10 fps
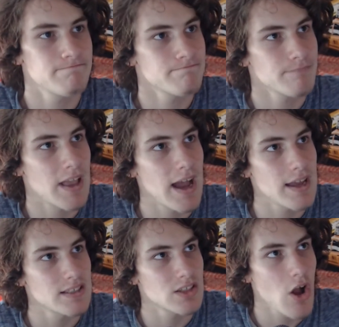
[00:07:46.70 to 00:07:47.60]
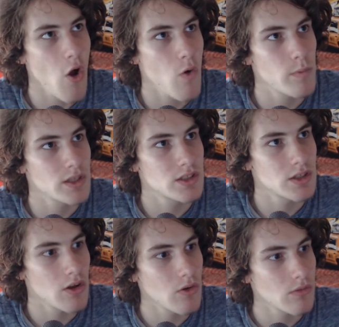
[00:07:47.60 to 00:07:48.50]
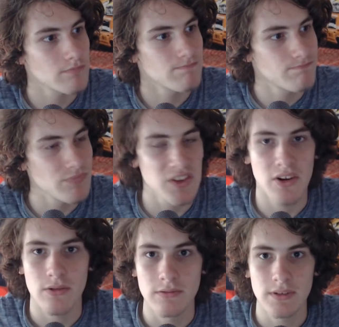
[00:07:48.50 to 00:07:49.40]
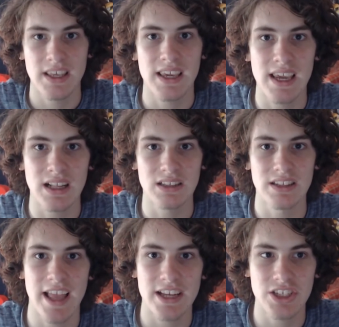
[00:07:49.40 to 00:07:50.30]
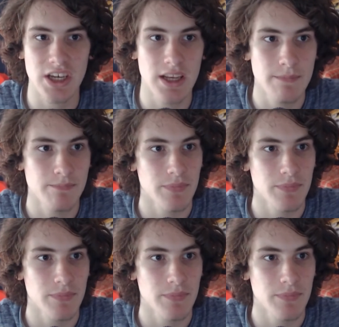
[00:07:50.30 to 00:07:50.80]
Guys, Obito, he killed Neji.